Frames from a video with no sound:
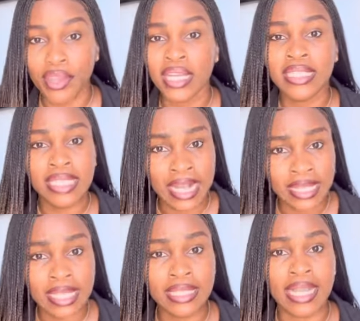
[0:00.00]

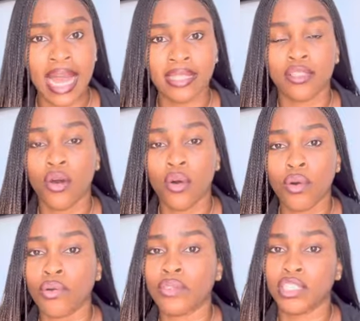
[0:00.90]
stating that,
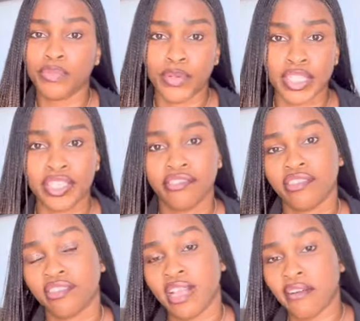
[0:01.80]
oh, this person is
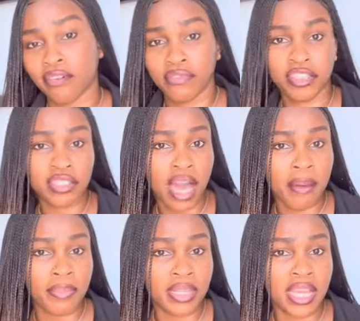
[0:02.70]
a staff of this
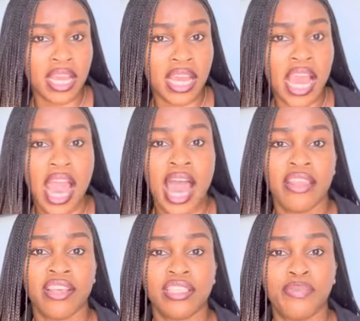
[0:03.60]
company
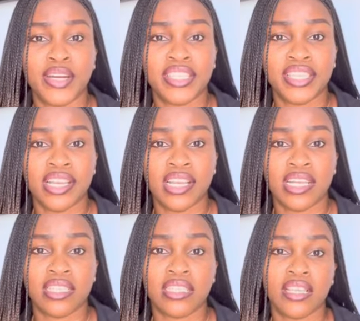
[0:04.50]
and this person
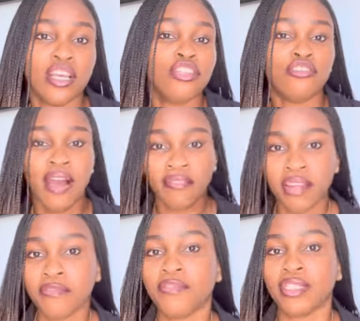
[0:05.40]
is
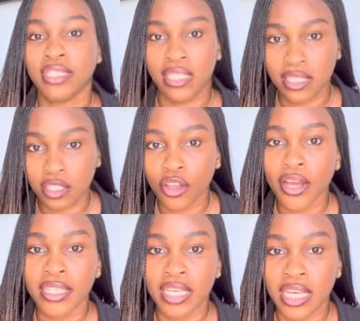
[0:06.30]
traveling for these
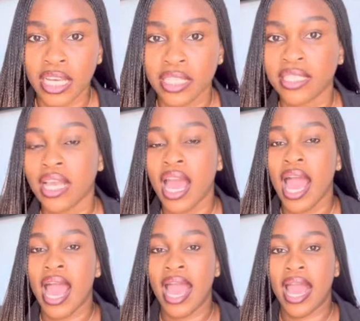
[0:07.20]
studies
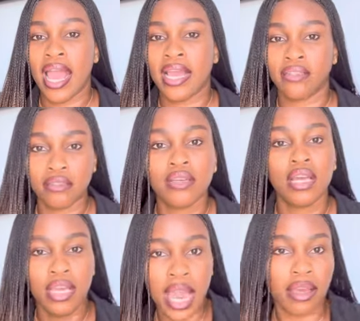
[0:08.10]
and
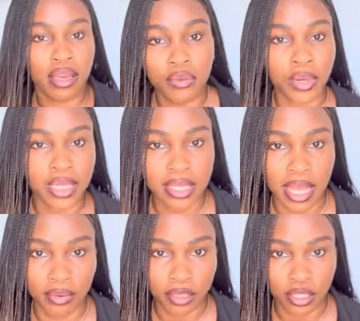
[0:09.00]
yeah, he works
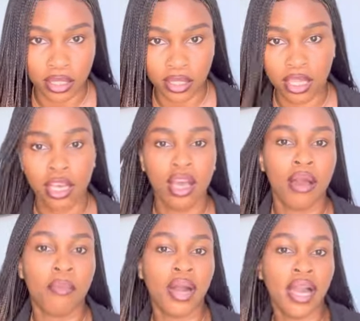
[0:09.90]
here with us.
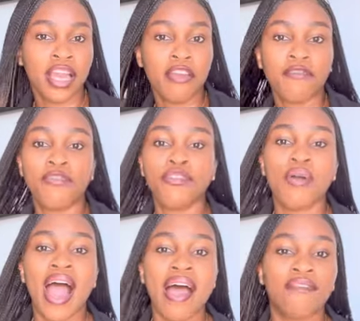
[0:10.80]
But if you
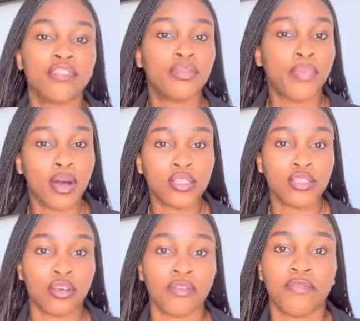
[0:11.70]
have a
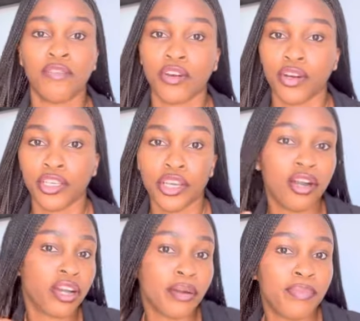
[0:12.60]
sponsor for
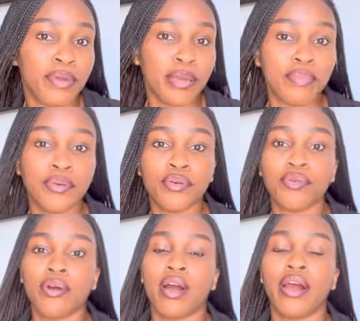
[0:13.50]
younger
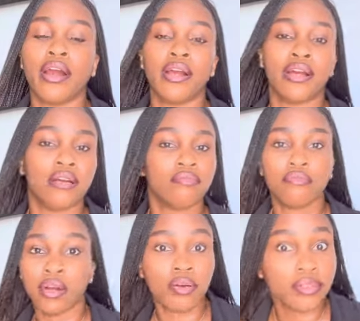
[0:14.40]
people or
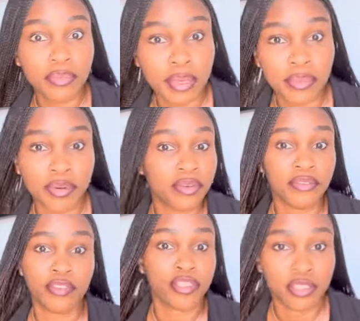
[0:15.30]
older people,
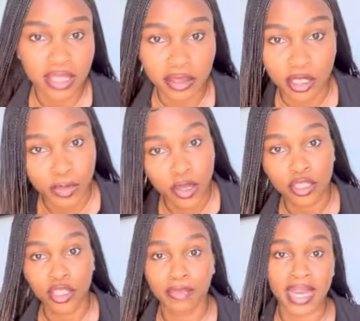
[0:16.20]
if you're
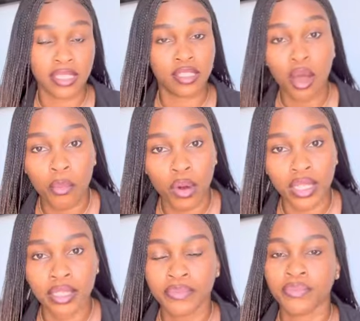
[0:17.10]
sponsored by
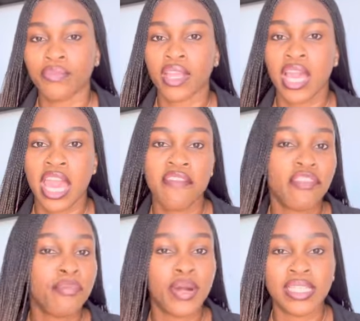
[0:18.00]
someone, if
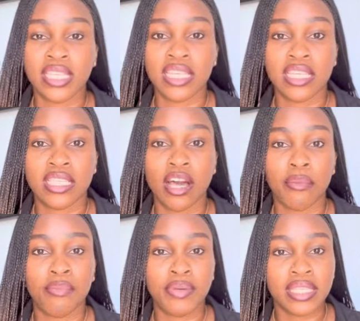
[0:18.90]
the person is
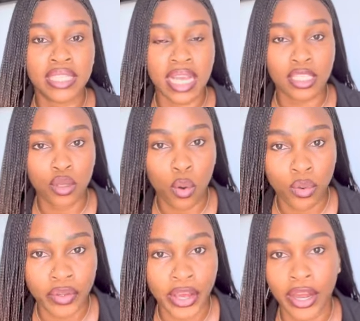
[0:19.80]
a business
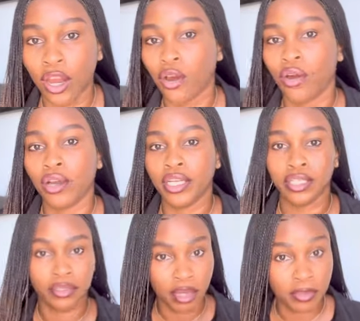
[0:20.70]
owner or
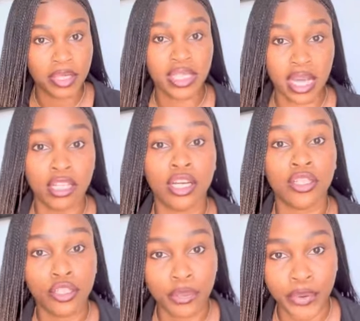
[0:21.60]
a business, an
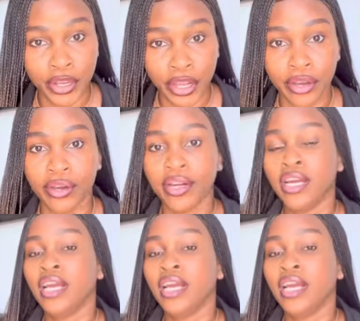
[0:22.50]
entrepreneur,